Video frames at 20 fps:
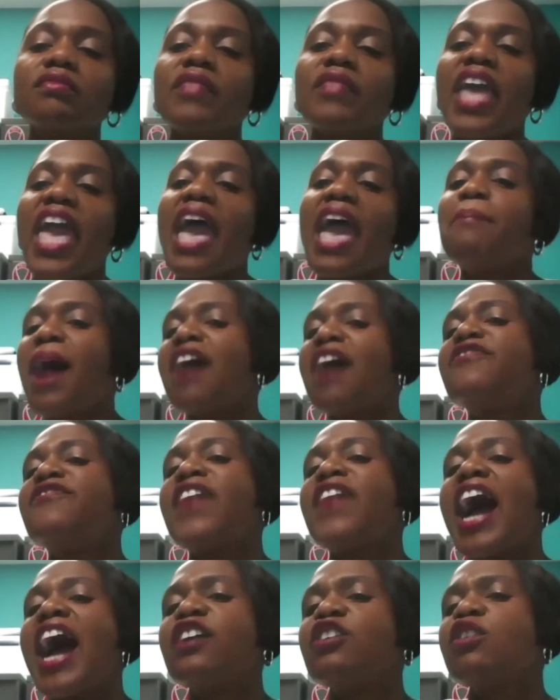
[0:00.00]
And my
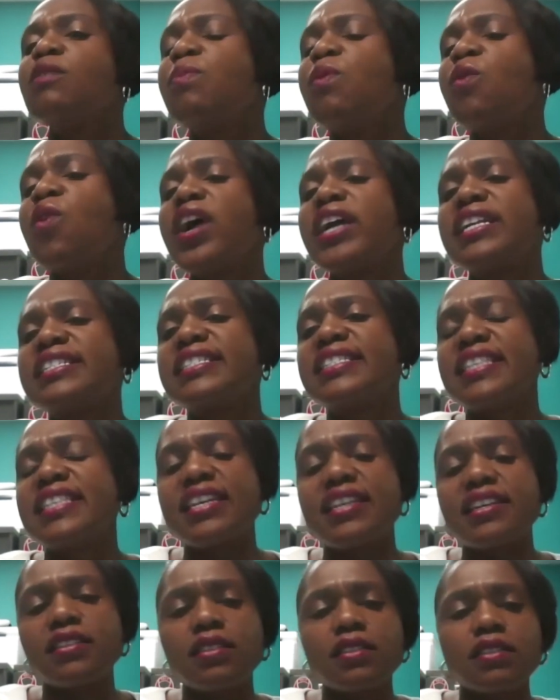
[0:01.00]
final point is
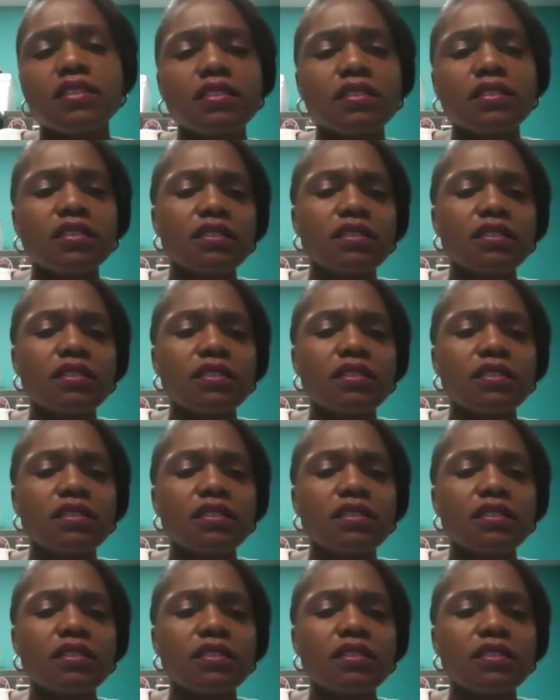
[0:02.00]
this.